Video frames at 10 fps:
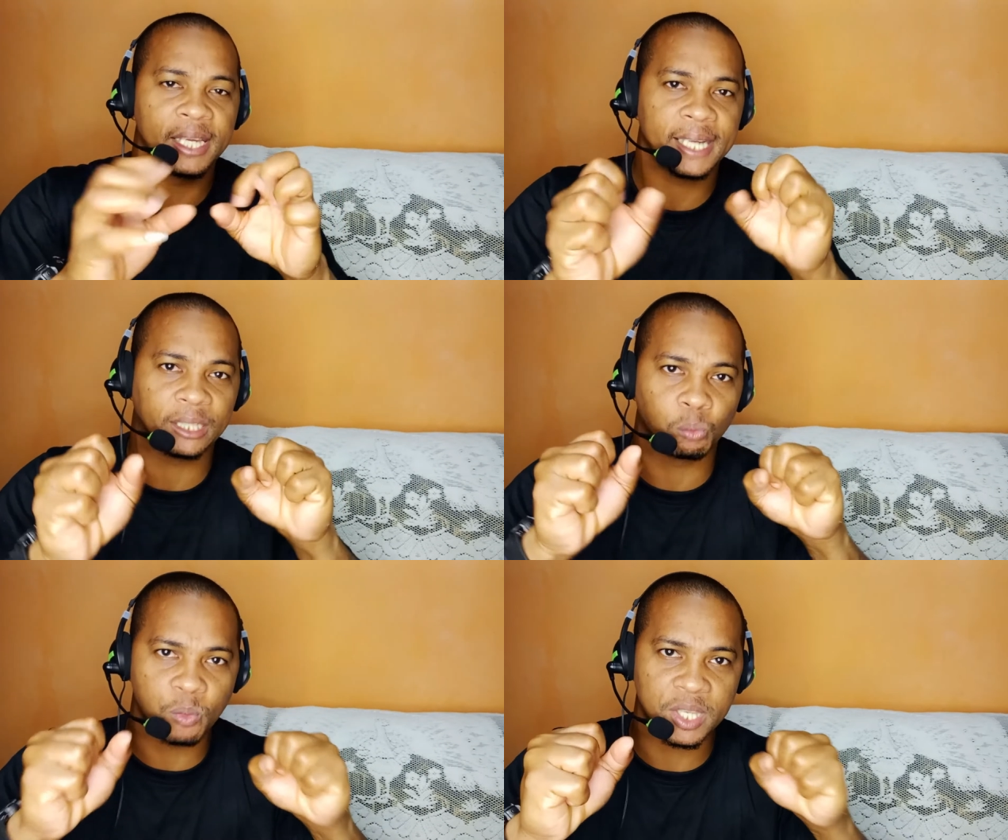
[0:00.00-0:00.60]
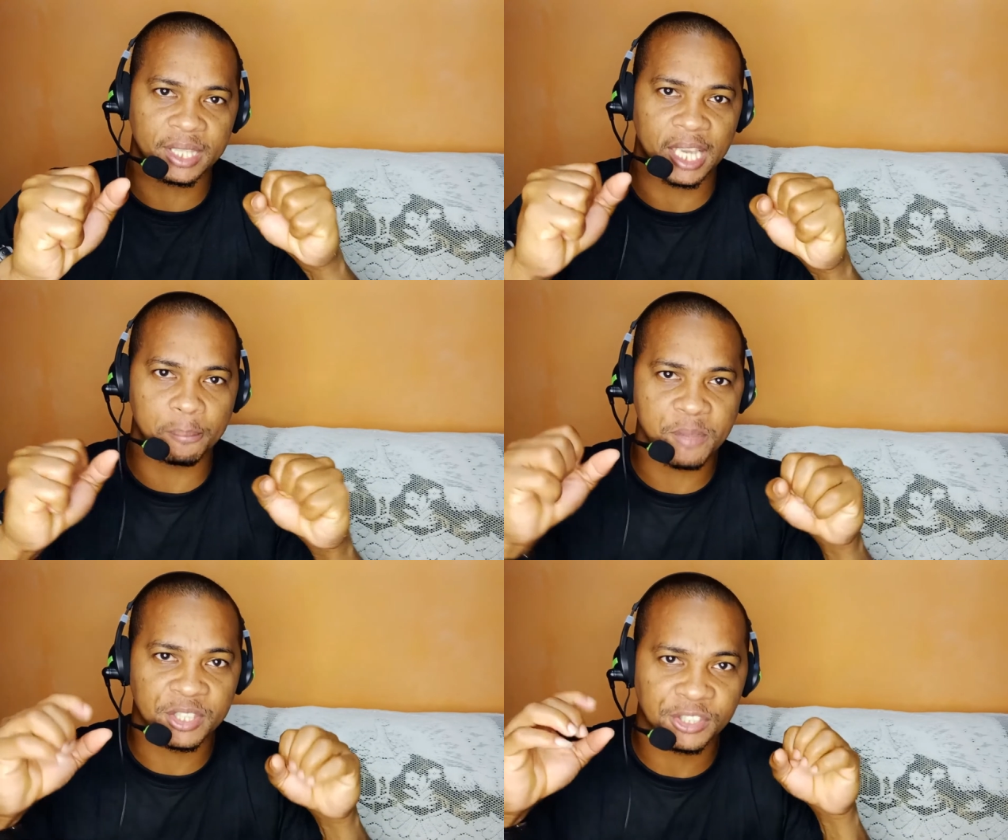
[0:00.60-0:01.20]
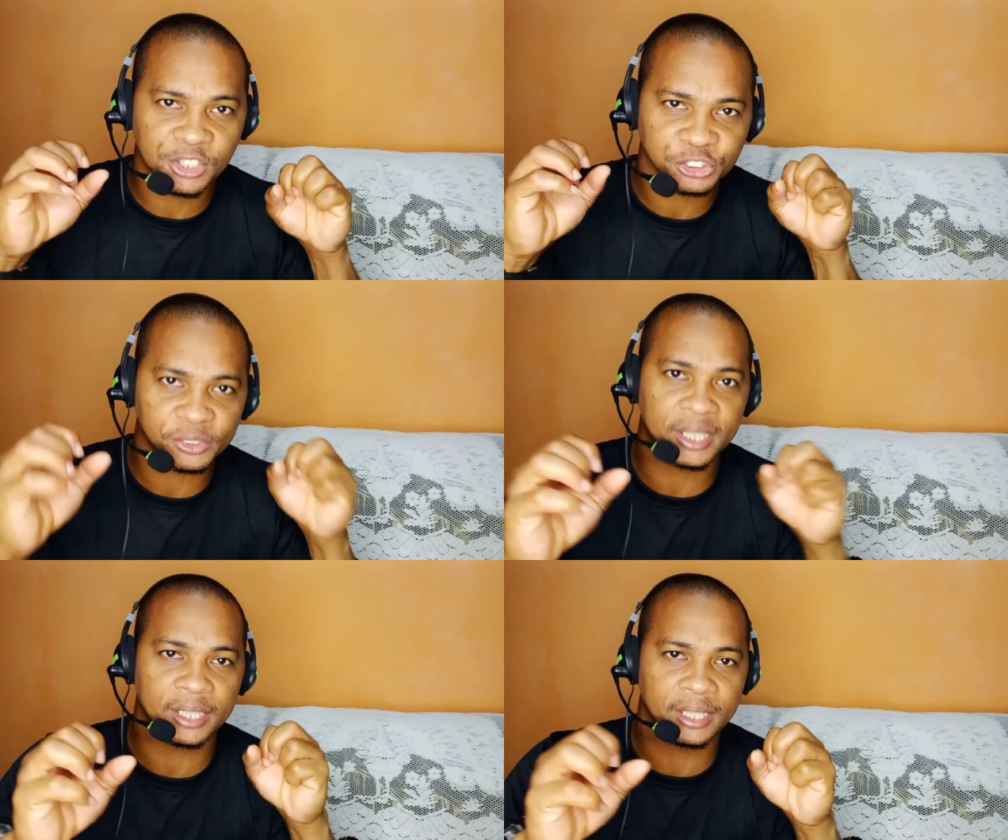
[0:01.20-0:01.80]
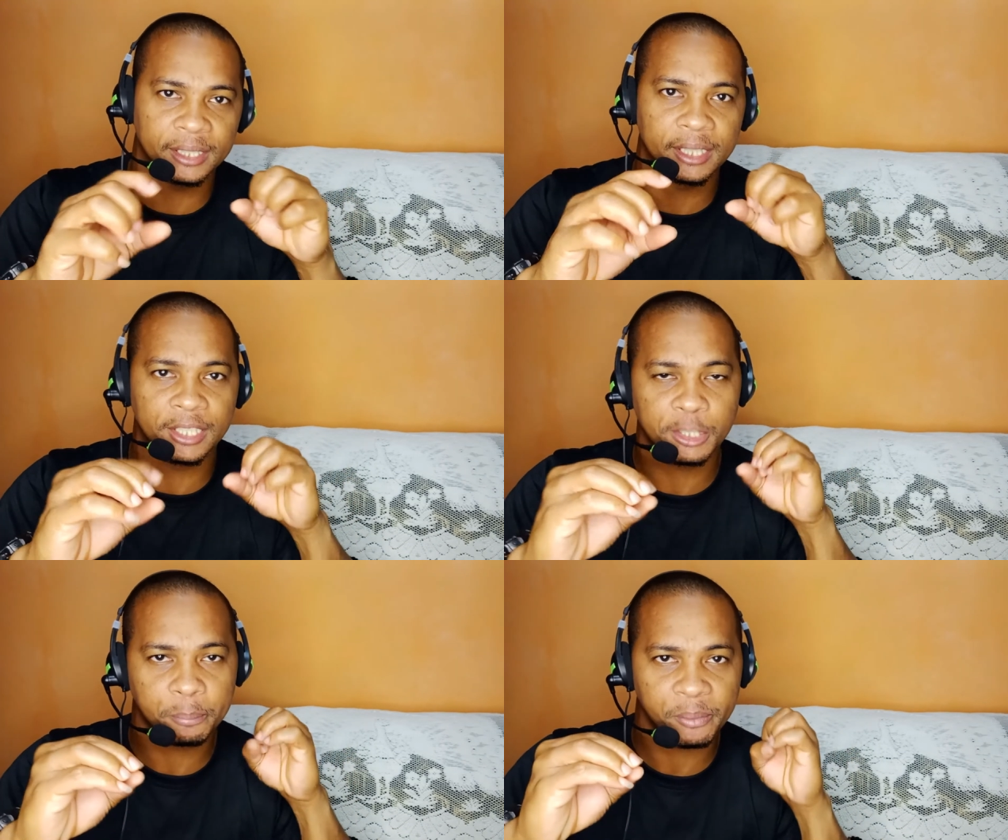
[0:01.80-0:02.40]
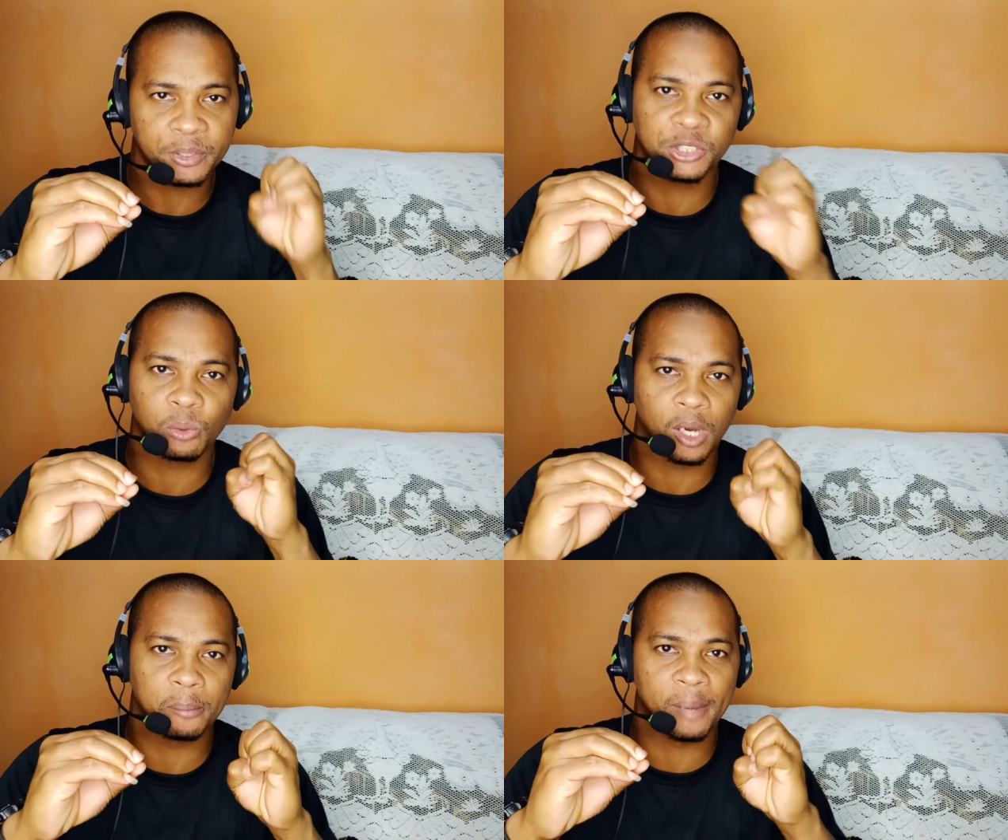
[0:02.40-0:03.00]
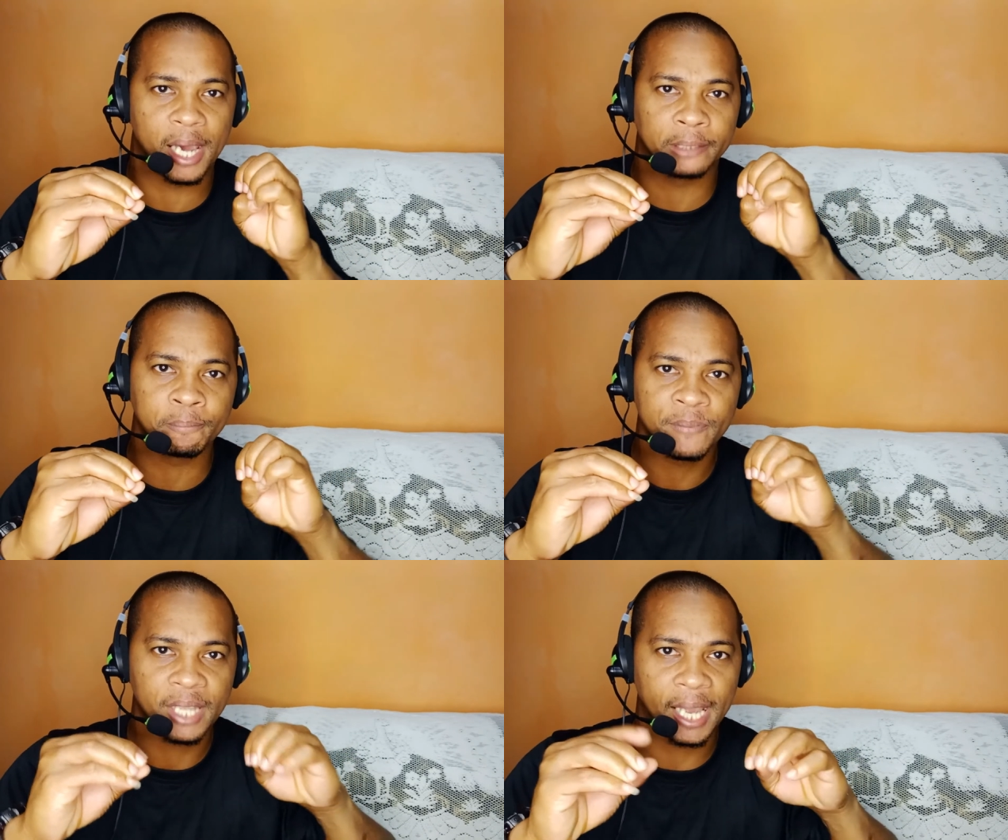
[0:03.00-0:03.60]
that we can be strengthened in the spiritual man,